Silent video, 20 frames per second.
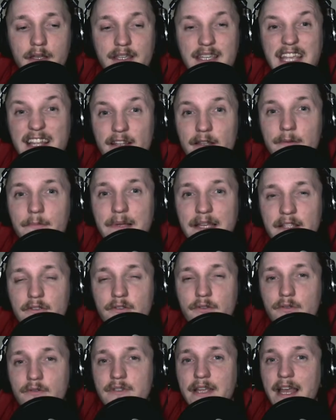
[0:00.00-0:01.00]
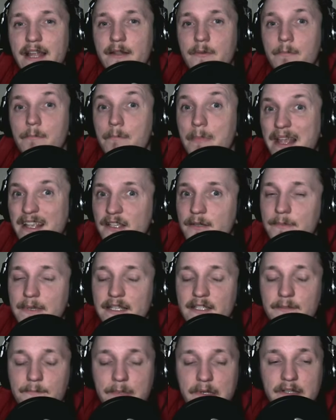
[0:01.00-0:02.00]
kilobits or 10
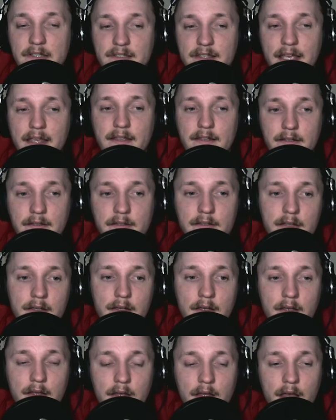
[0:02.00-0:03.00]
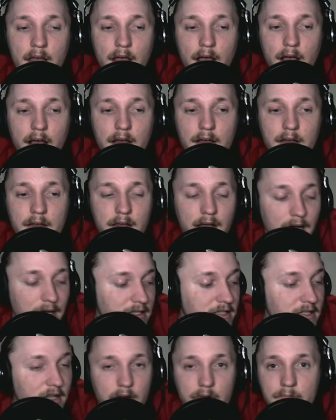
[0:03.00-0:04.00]
megabits per second,
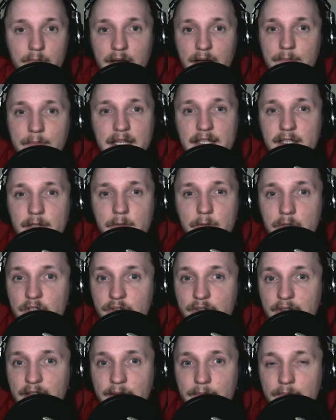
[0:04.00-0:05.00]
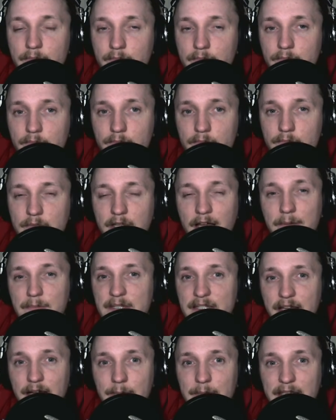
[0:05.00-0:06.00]
I know my PC will do that time
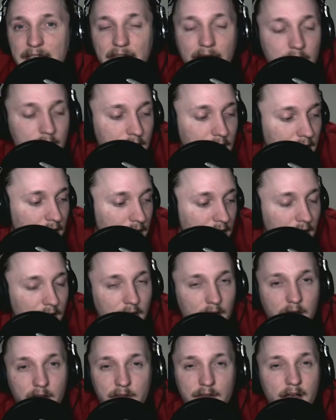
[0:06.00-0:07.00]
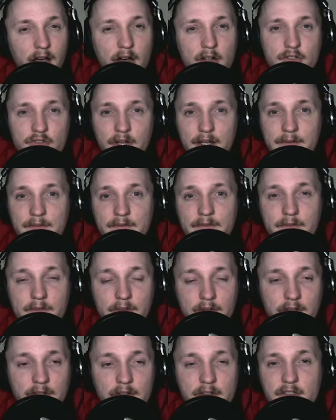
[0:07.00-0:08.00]
and time again. The hard drives,
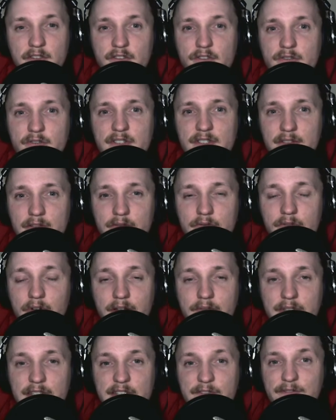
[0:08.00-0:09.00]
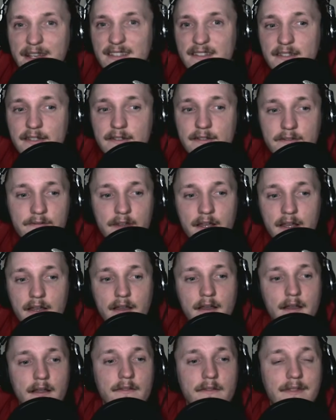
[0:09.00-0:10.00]
the storage drive is fast enough,
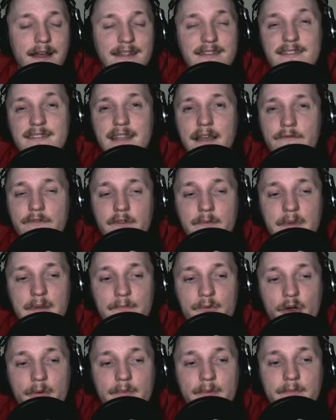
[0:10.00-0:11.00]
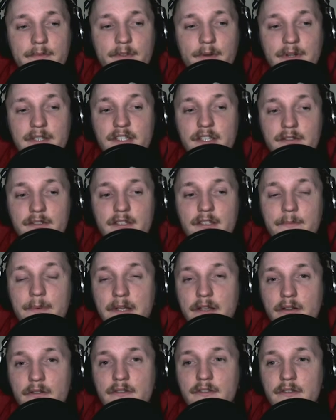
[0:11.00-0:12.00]
that's never going to be a problem, so I choose it to
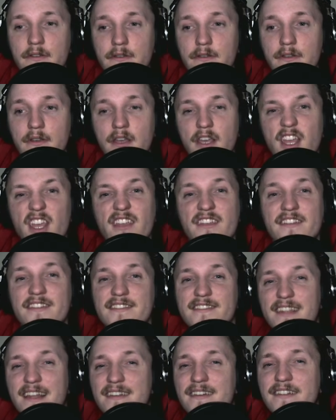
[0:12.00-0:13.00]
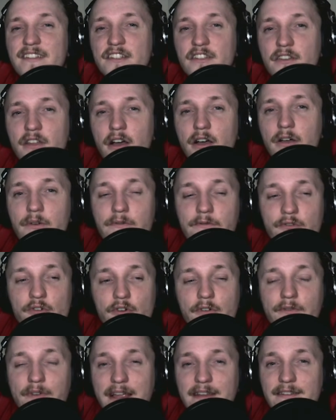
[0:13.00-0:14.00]
be constant. Because then I know
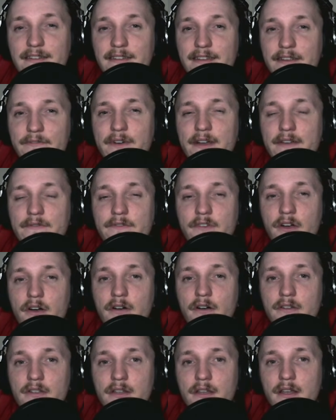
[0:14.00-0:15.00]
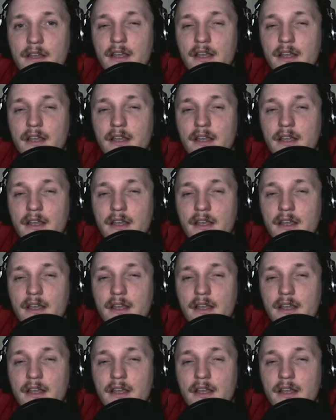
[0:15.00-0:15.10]
for a fact that if I've got